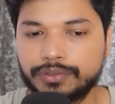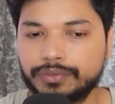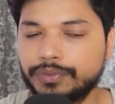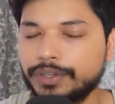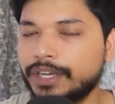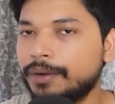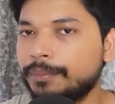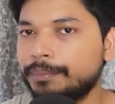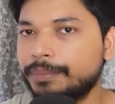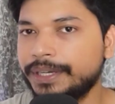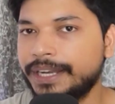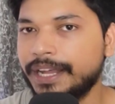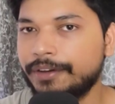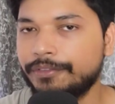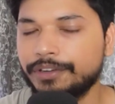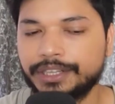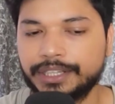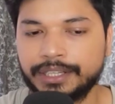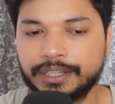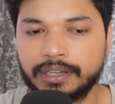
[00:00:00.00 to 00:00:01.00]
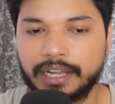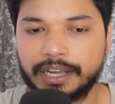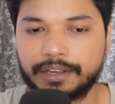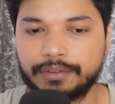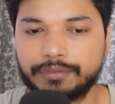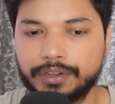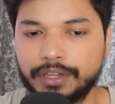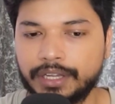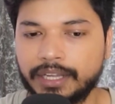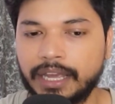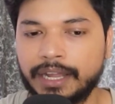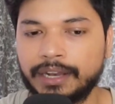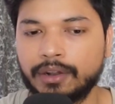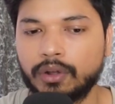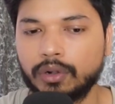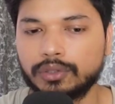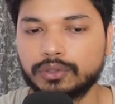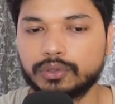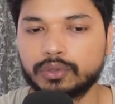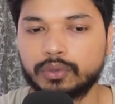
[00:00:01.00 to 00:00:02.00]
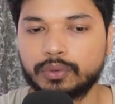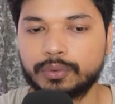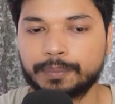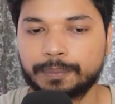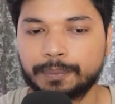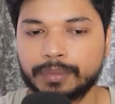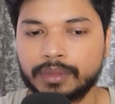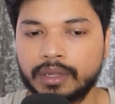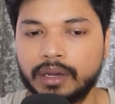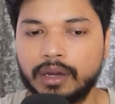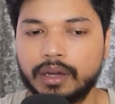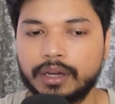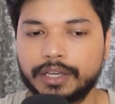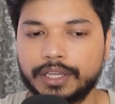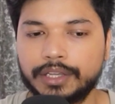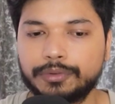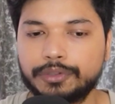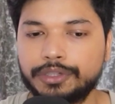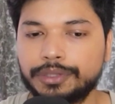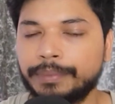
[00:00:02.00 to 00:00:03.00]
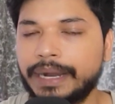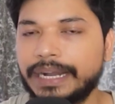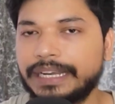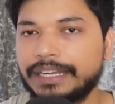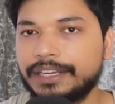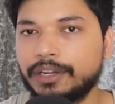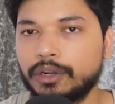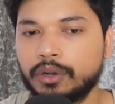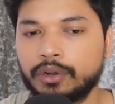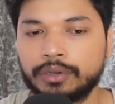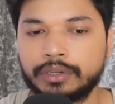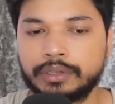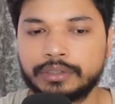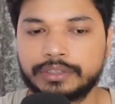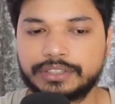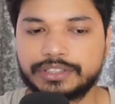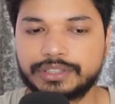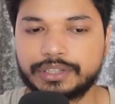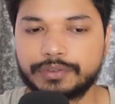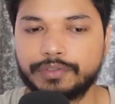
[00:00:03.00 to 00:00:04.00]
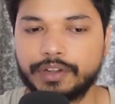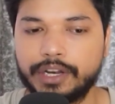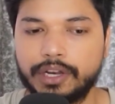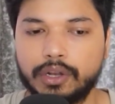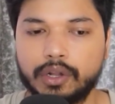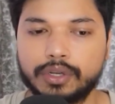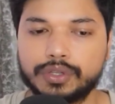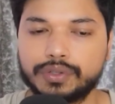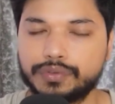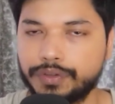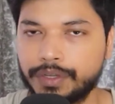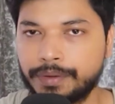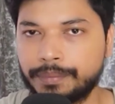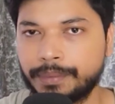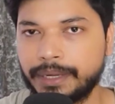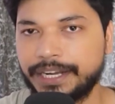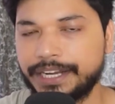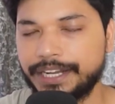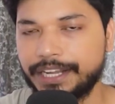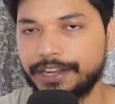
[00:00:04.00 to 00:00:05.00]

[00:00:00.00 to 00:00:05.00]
Once we complete everything, like we can also uh, give you the material on system Verilog, UVM, and